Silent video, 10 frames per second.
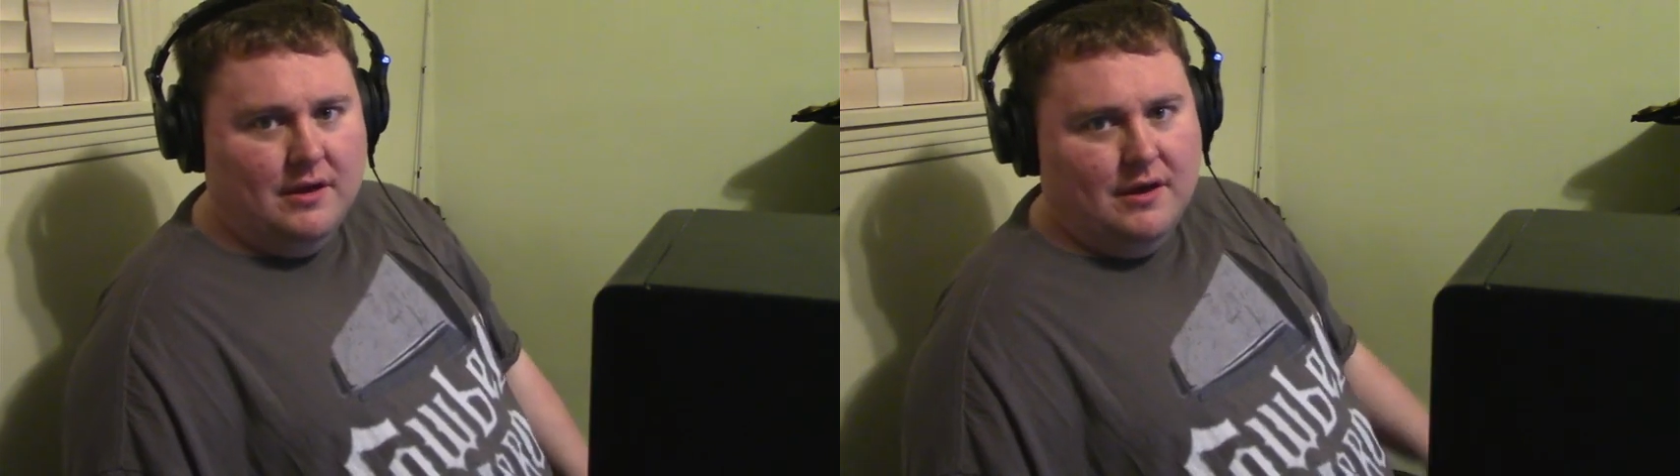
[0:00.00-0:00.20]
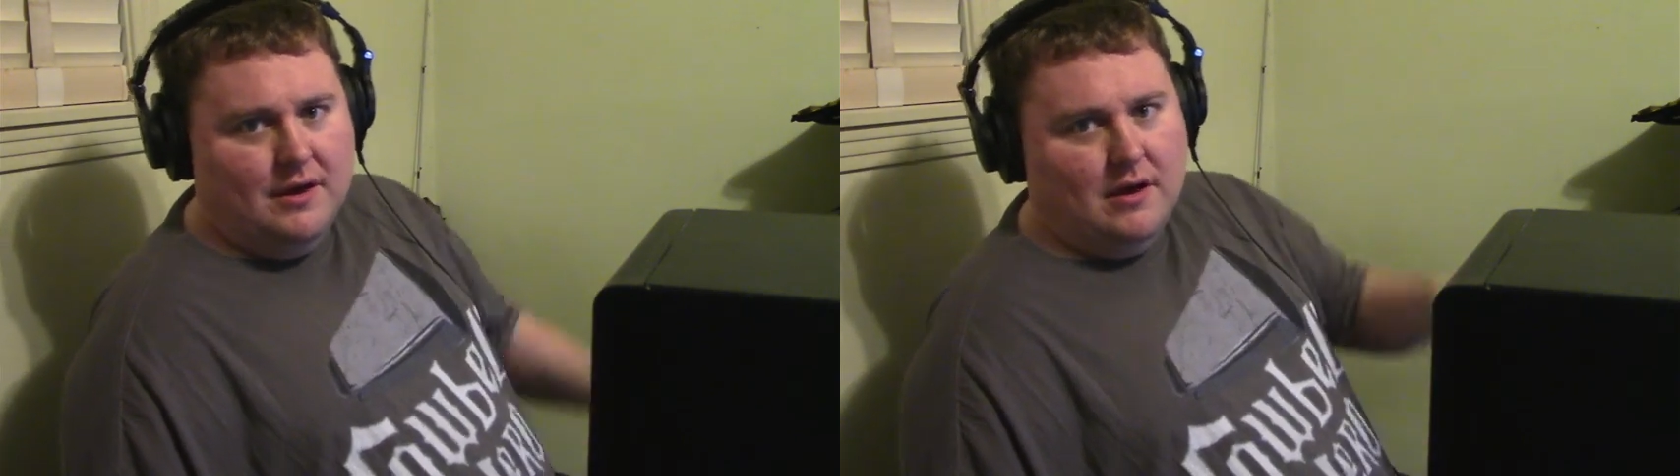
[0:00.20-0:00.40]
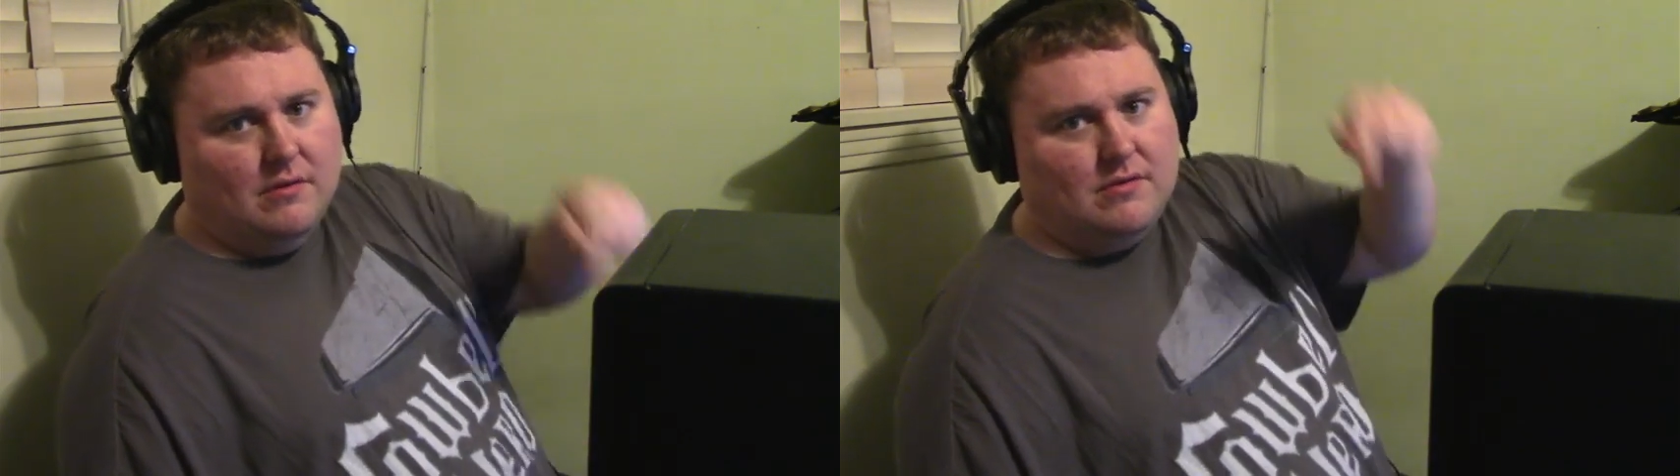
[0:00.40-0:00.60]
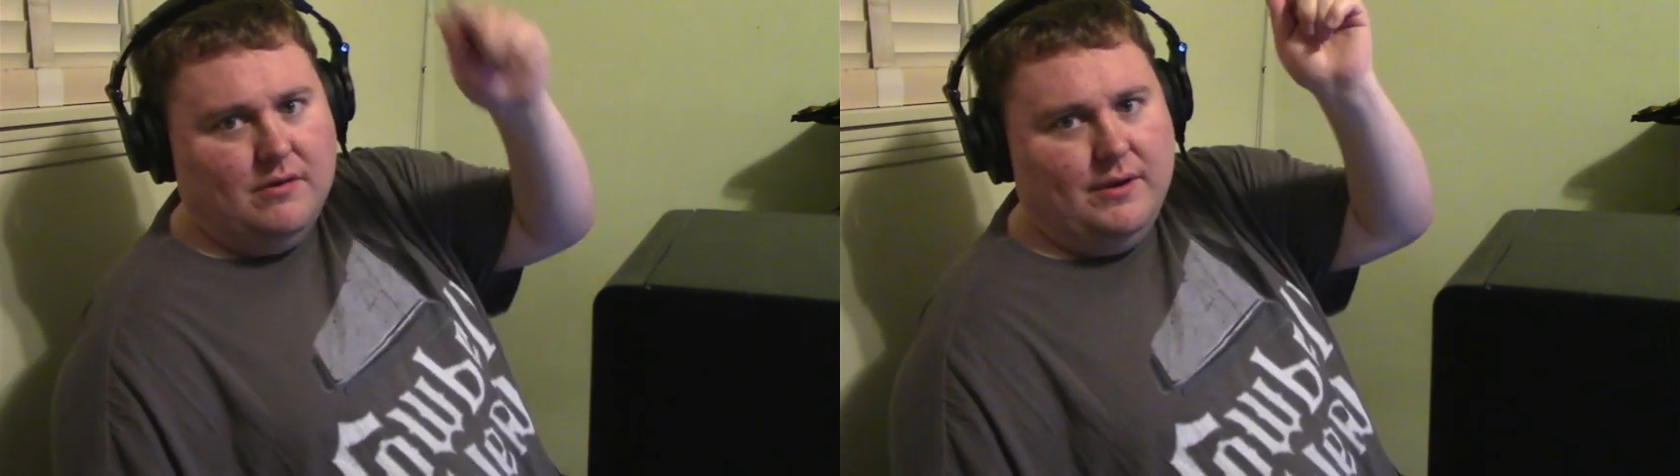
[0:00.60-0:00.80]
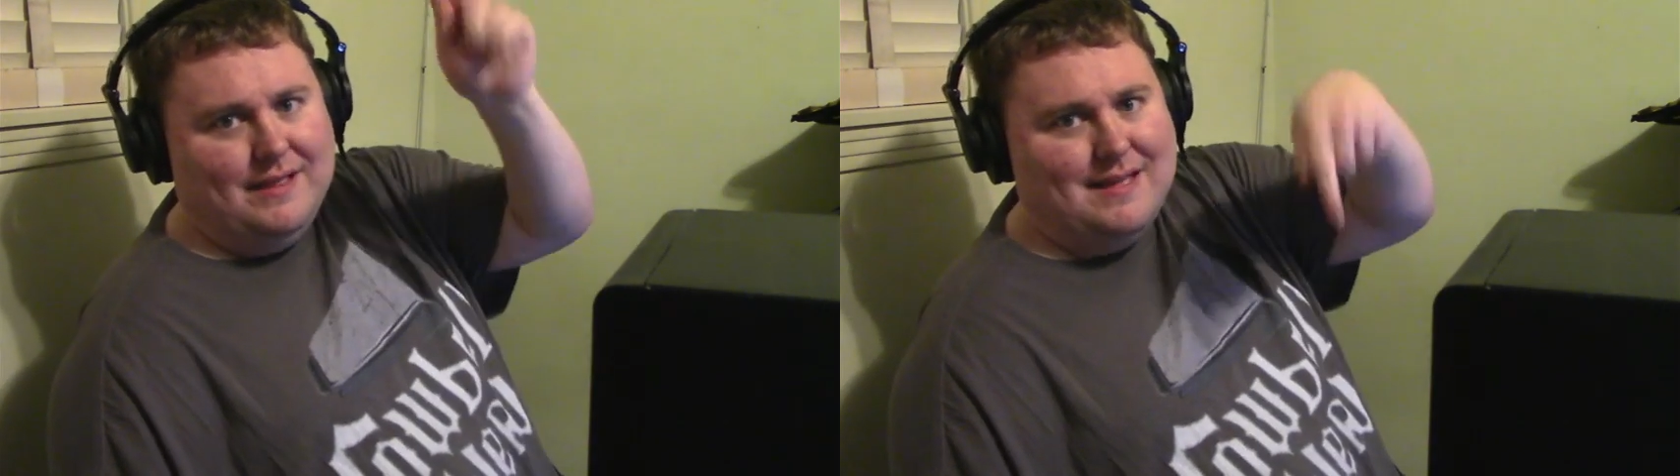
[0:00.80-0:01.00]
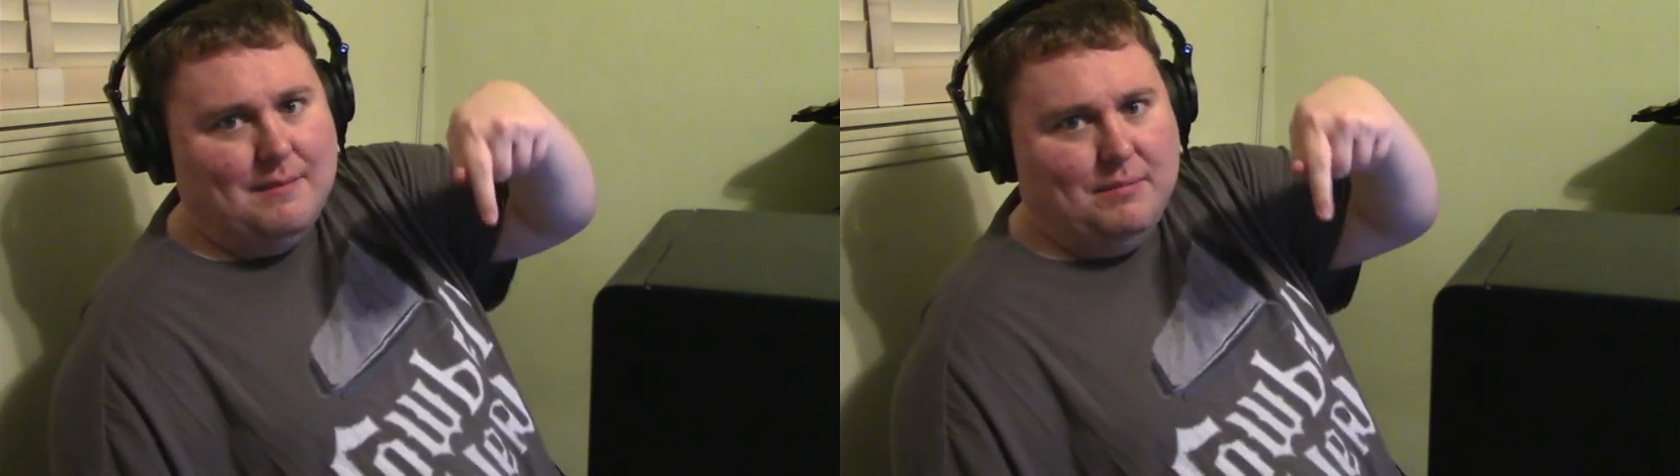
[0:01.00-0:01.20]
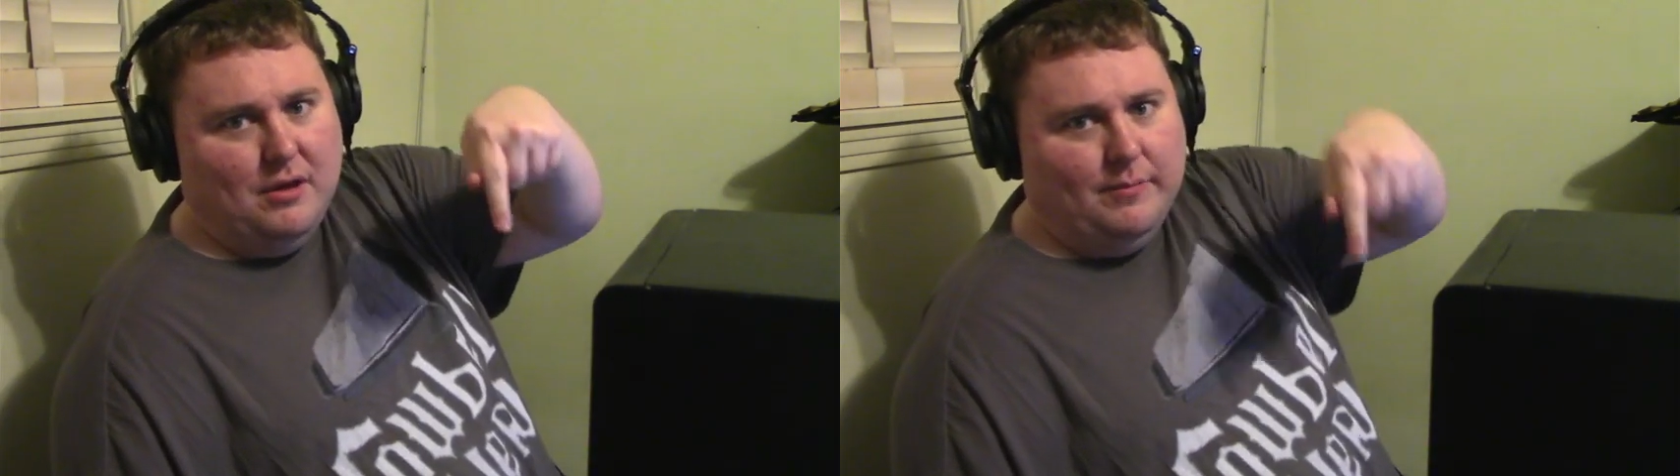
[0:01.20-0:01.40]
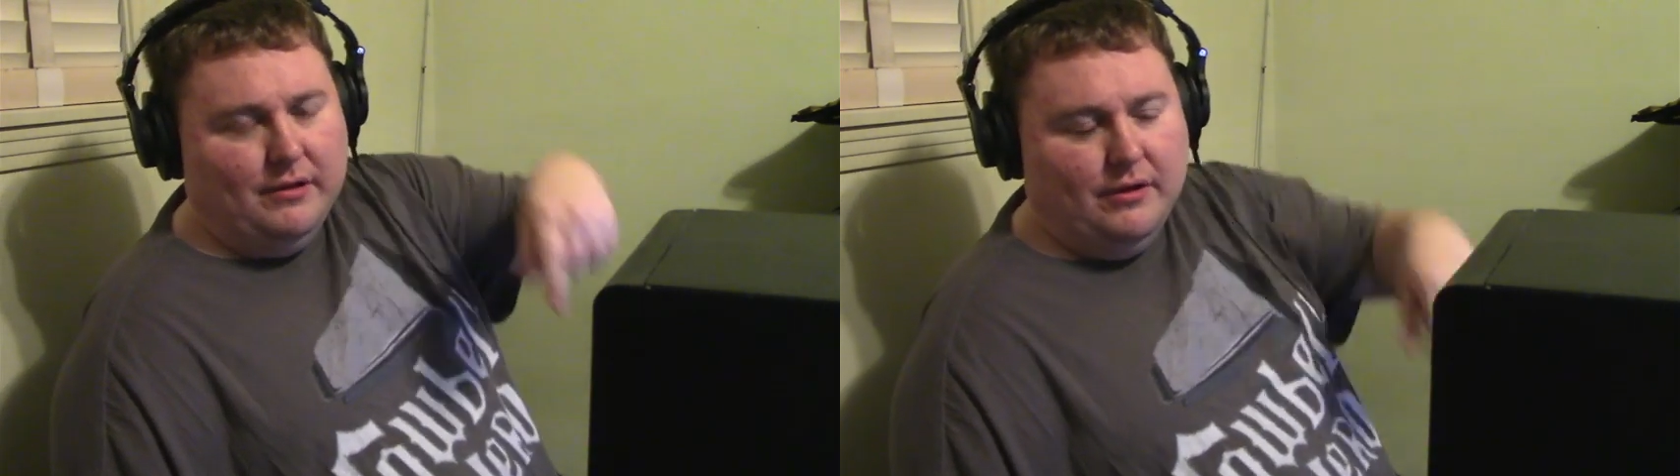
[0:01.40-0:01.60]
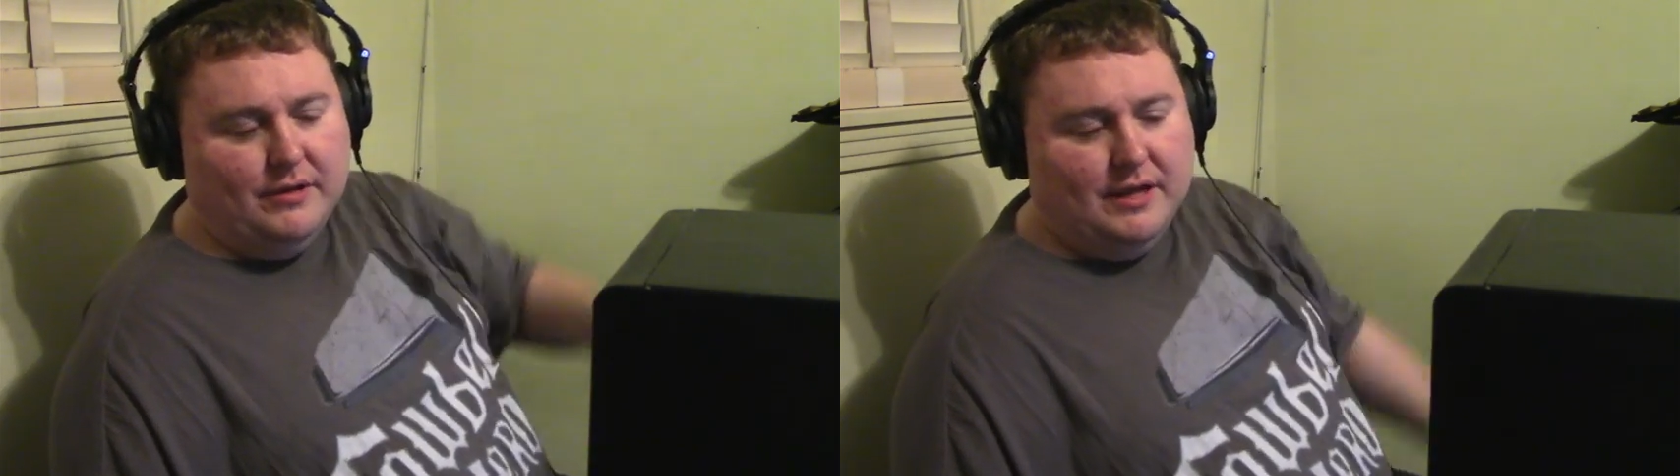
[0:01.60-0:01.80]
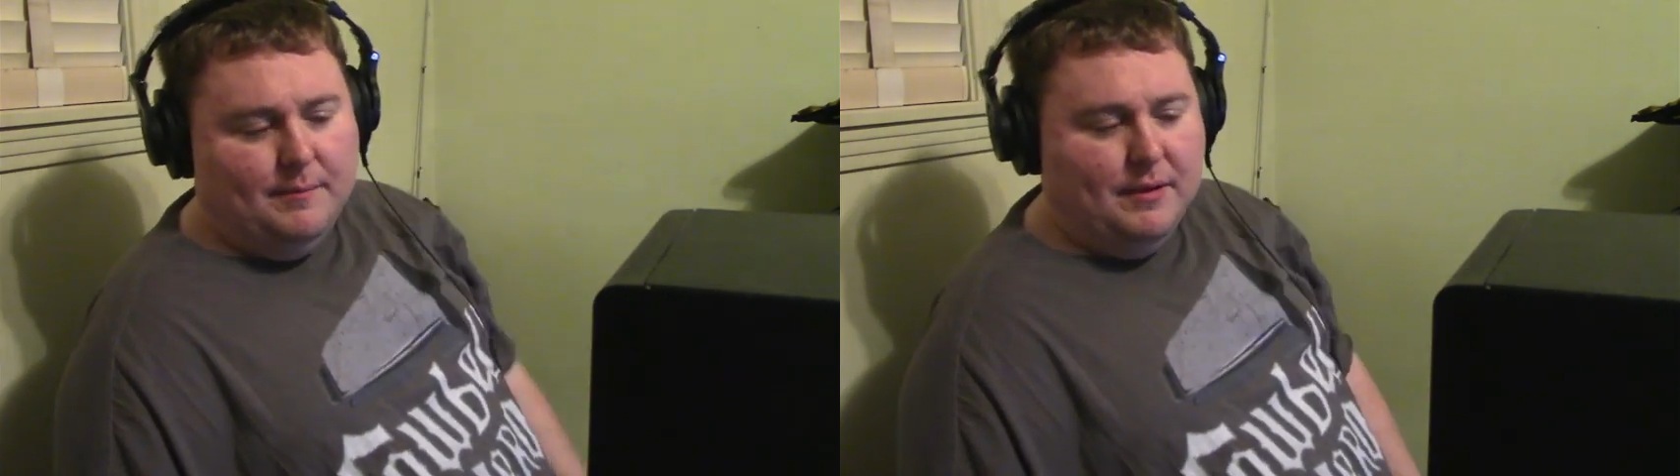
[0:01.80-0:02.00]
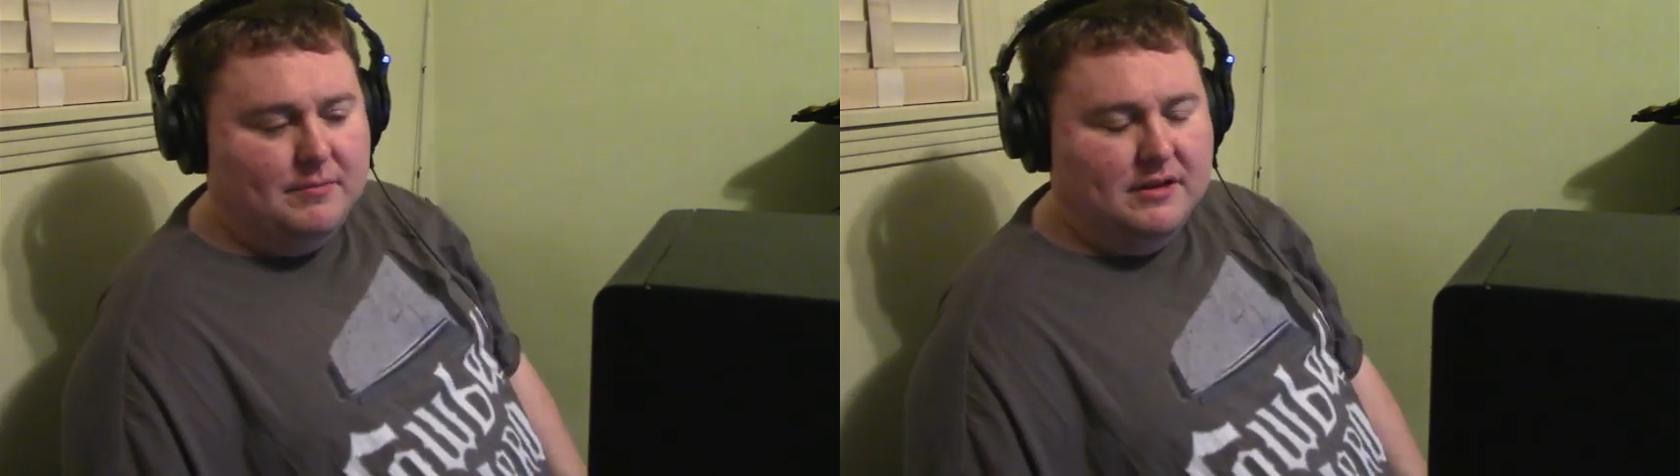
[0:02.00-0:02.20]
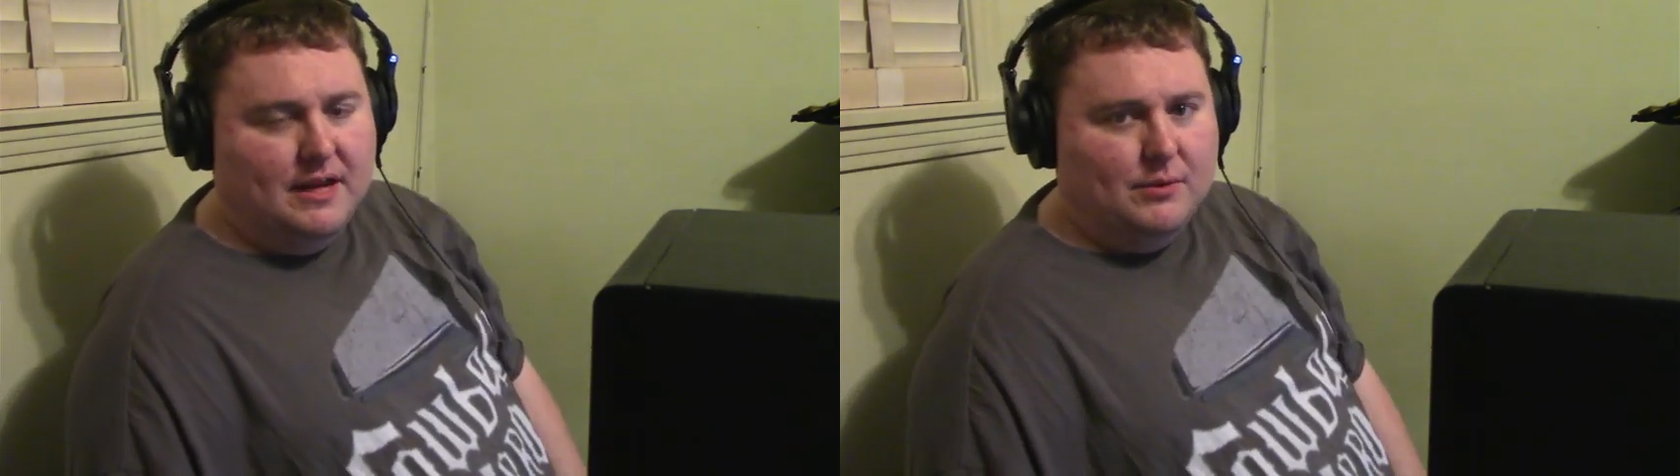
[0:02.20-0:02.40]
Also, hit that bell below to keep up to date